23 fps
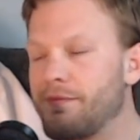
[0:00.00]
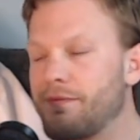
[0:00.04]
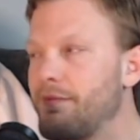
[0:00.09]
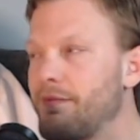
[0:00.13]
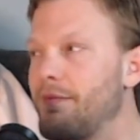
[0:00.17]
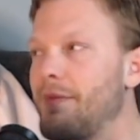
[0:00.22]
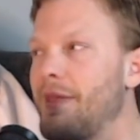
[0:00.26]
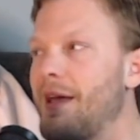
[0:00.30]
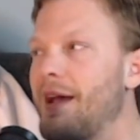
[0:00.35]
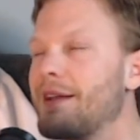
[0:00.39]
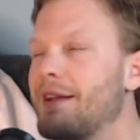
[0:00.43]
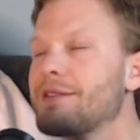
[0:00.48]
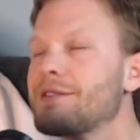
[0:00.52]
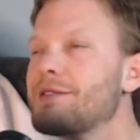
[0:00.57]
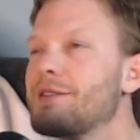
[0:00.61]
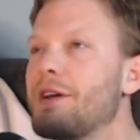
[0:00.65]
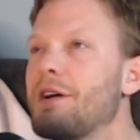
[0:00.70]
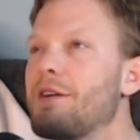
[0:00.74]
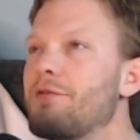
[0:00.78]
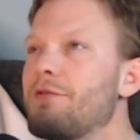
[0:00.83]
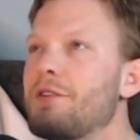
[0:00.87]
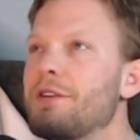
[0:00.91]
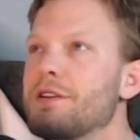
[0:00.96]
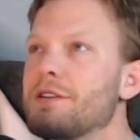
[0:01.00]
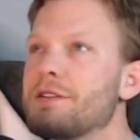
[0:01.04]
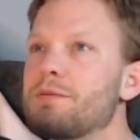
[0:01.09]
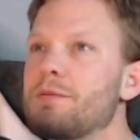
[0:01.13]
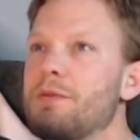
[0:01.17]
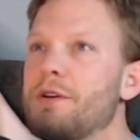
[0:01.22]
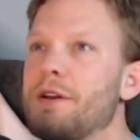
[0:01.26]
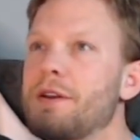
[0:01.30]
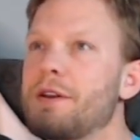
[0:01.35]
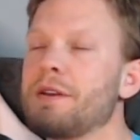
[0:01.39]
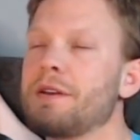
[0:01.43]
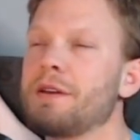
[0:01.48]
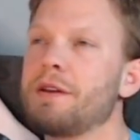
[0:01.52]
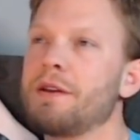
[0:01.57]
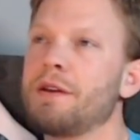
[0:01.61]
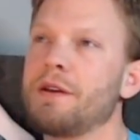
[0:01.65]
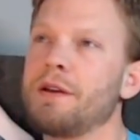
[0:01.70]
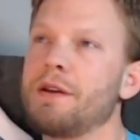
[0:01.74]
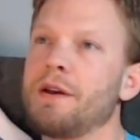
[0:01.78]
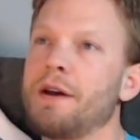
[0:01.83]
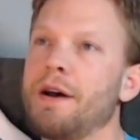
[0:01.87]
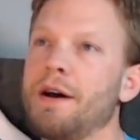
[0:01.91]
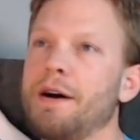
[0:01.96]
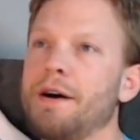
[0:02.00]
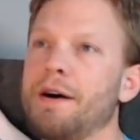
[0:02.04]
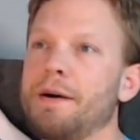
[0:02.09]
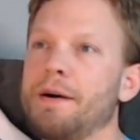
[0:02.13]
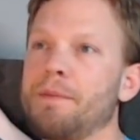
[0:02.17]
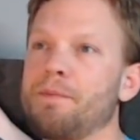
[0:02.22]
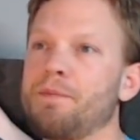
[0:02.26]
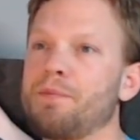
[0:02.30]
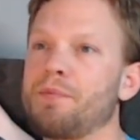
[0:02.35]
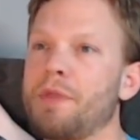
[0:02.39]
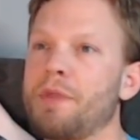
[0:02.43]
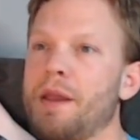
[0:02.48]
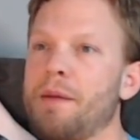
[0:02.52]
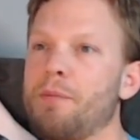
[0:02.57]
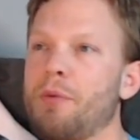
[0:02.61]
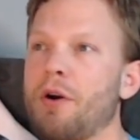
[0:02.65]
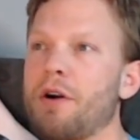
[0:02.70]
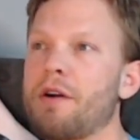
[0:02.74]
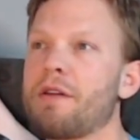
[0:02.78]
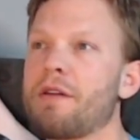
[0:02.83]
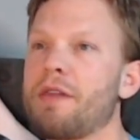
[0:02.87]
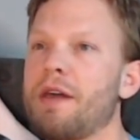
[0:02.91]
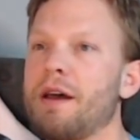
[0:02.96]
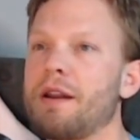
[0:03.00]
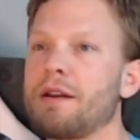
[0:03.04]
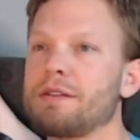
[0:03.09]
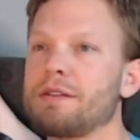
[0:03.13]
that stuff is. But, and part of that is